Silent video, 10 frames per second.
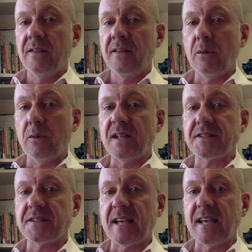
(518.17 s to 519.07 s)
that he was not
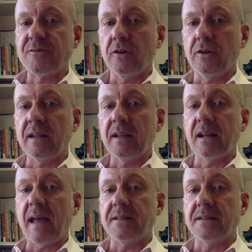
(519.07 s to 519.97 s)
successful in getting
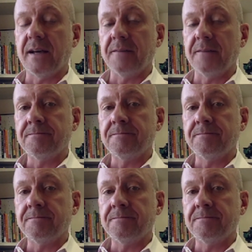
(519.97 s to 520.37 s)
that done.